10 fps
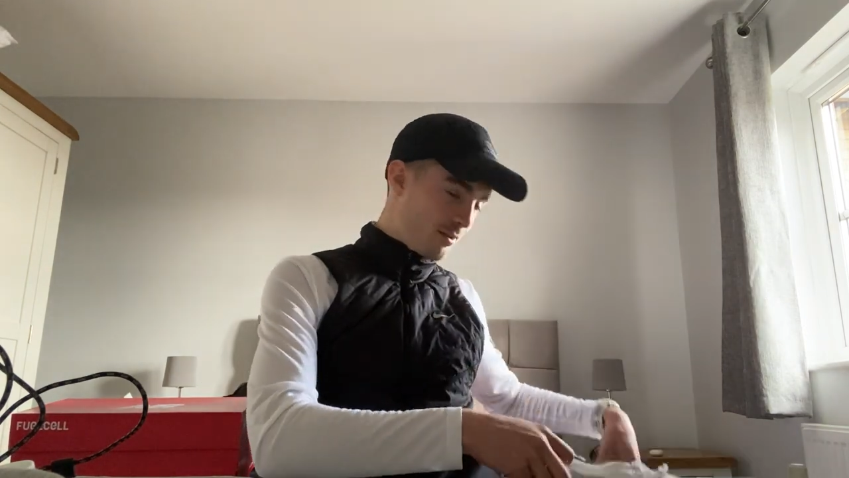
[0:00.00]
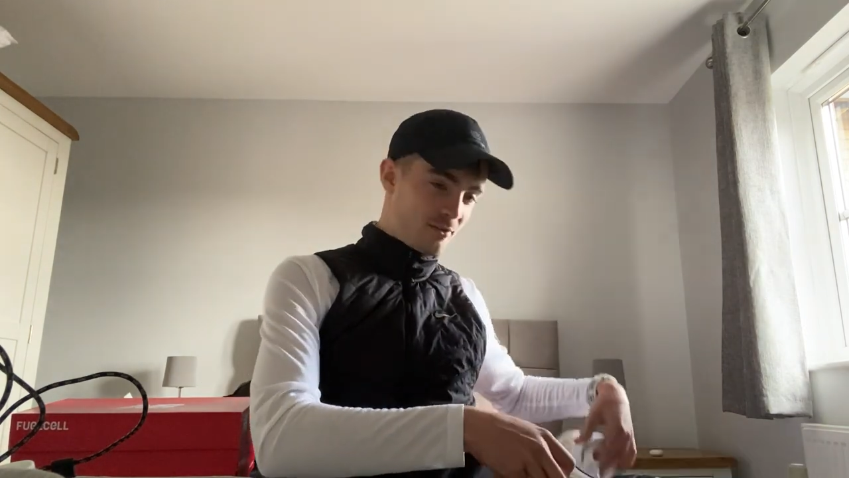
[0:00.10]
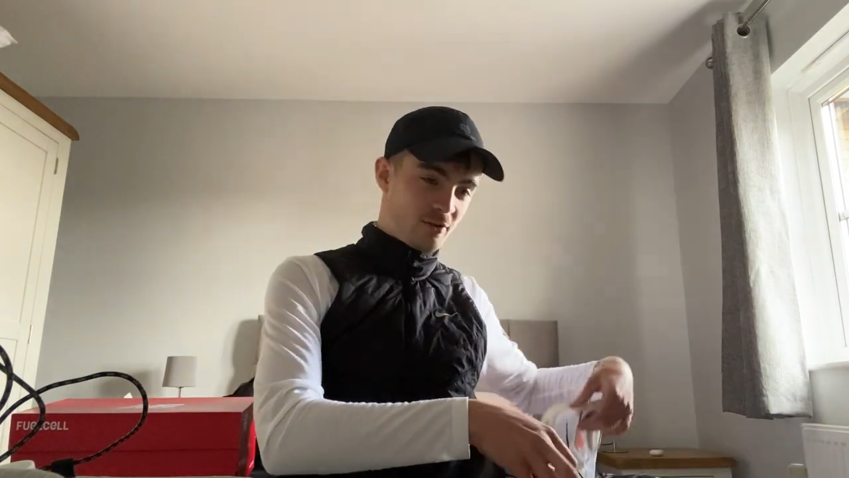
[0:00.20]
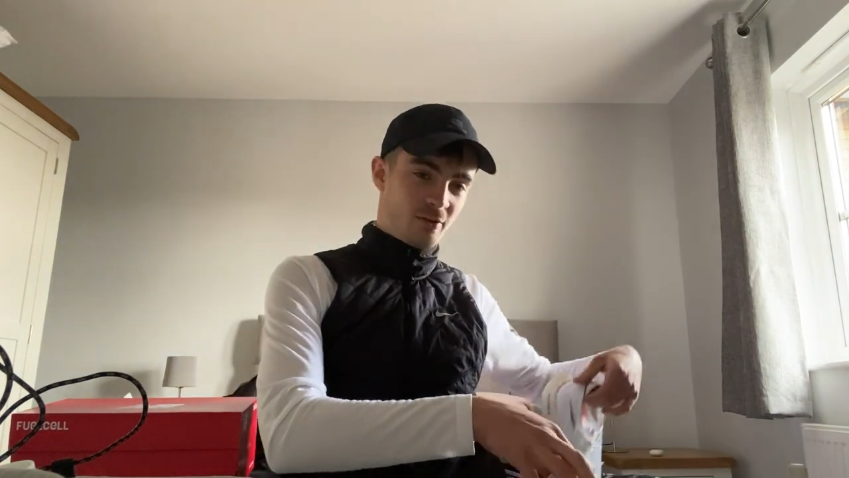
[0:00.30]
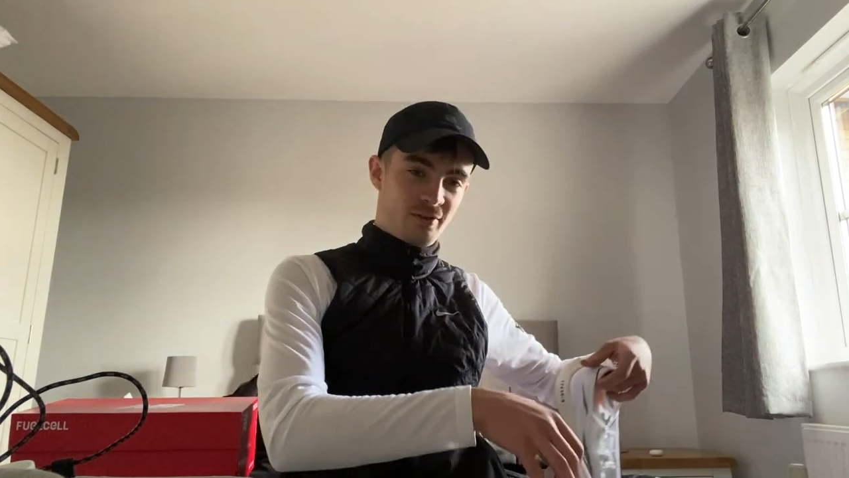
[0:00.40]
I
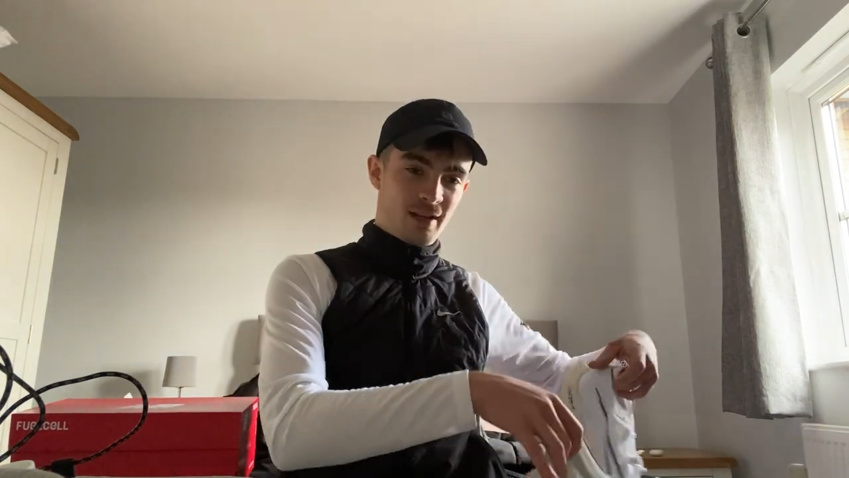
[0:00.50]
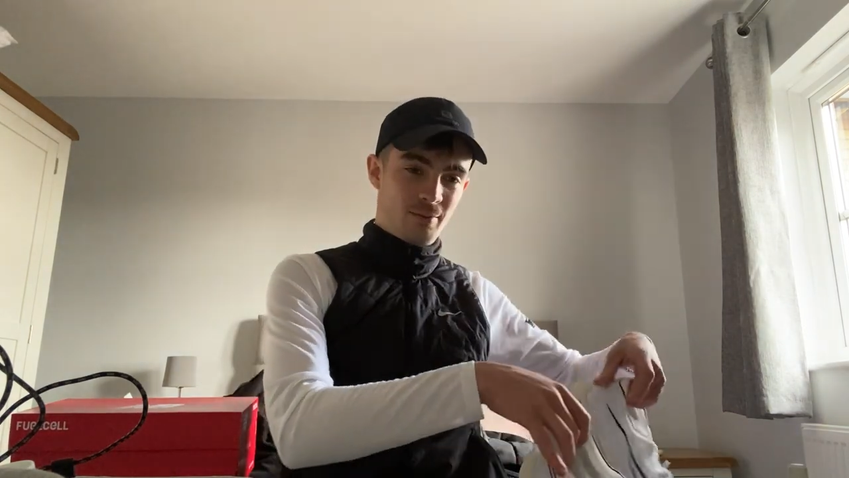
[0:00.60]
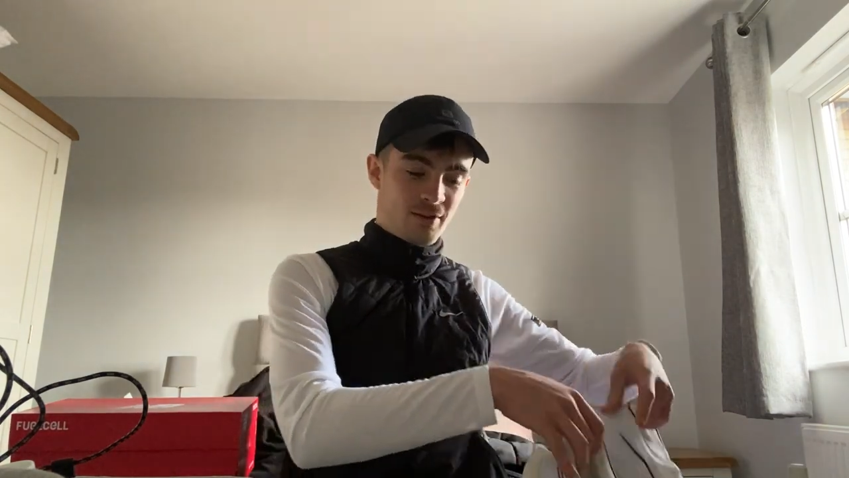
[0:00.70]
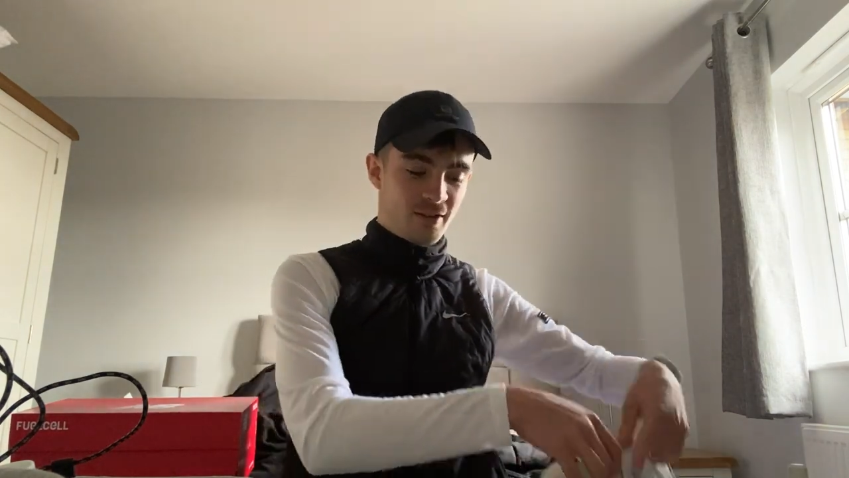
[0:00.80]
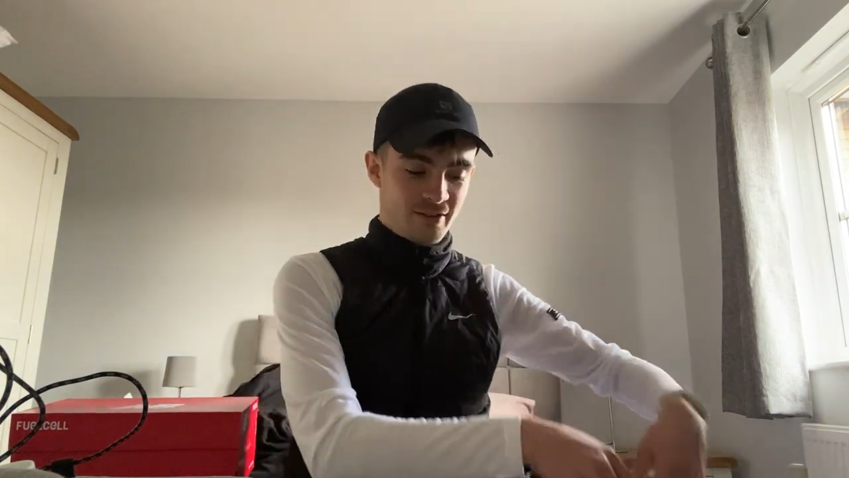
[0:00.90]
try not to get
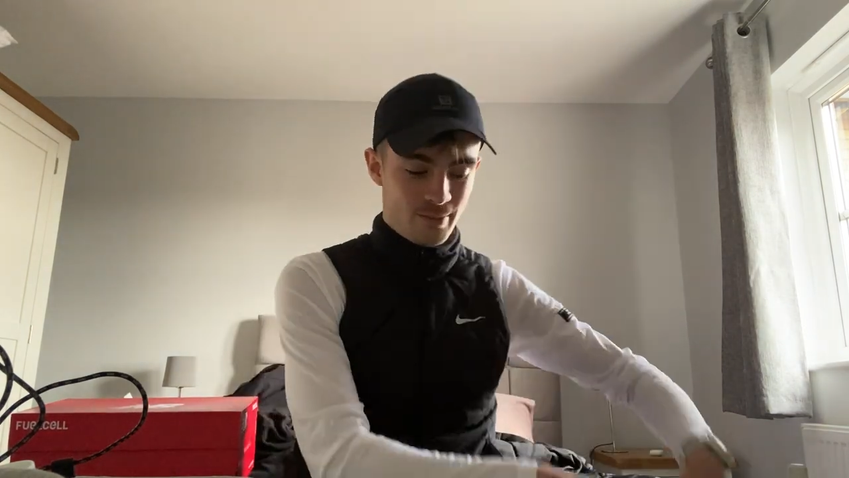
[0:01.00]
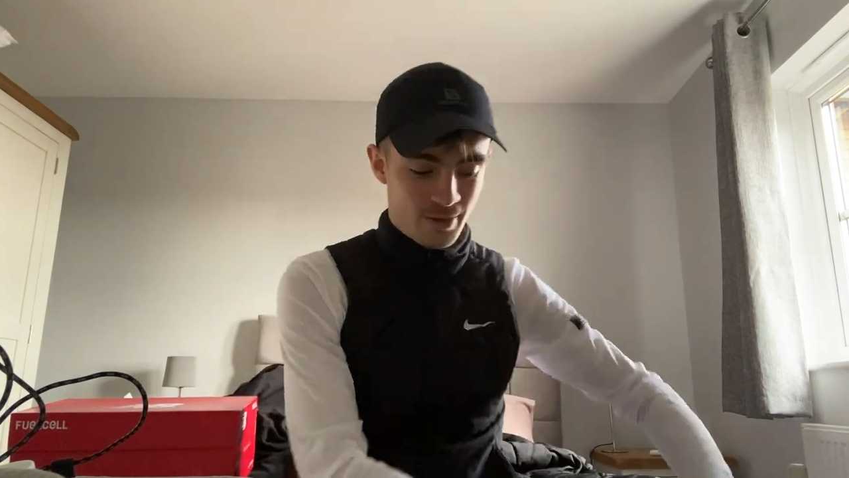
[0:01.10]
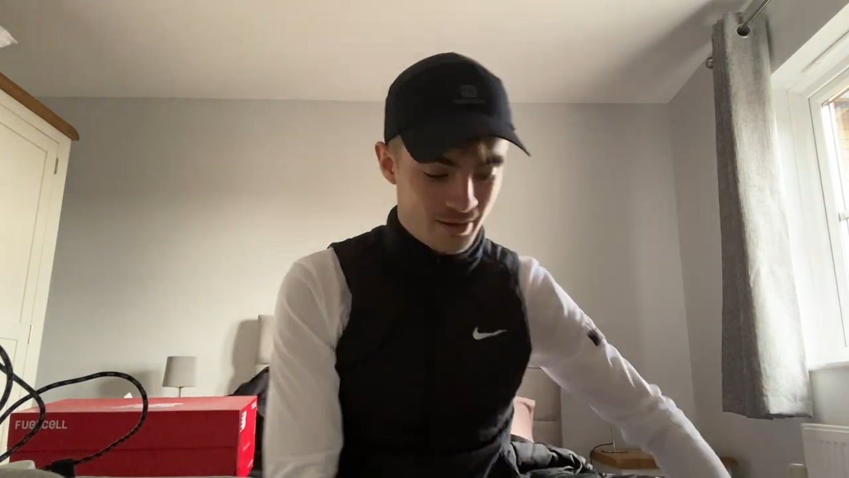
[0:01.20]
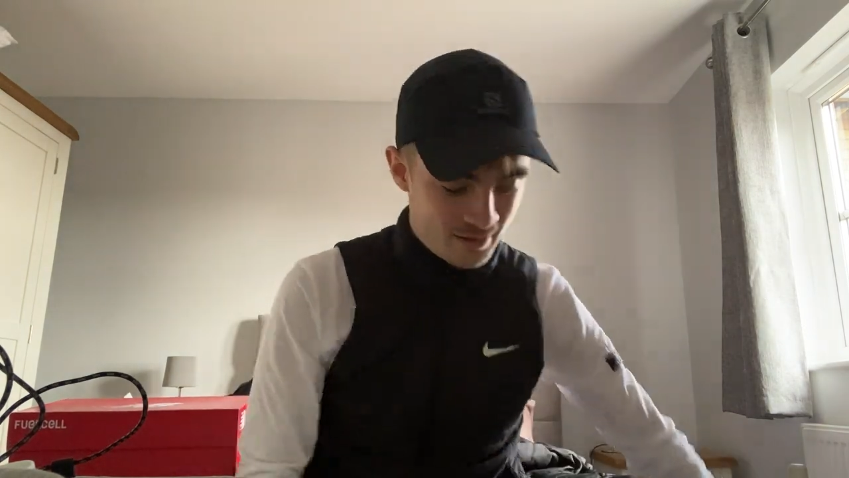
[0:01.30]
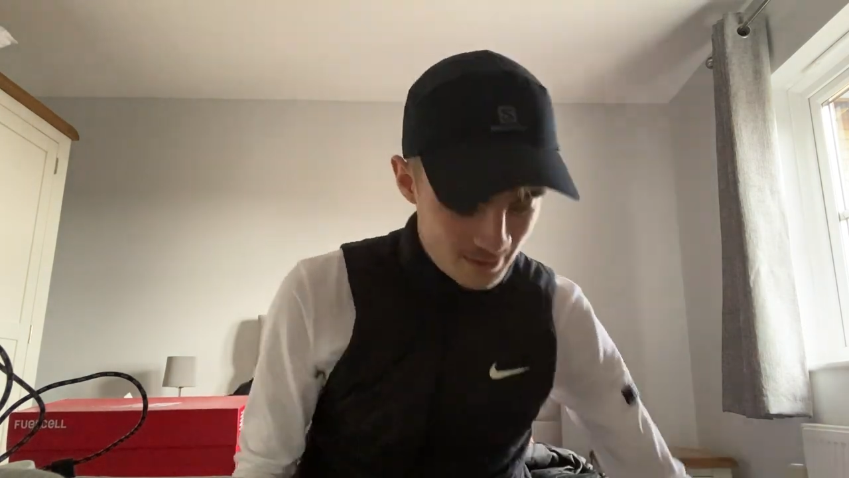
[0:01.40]
them dirty, but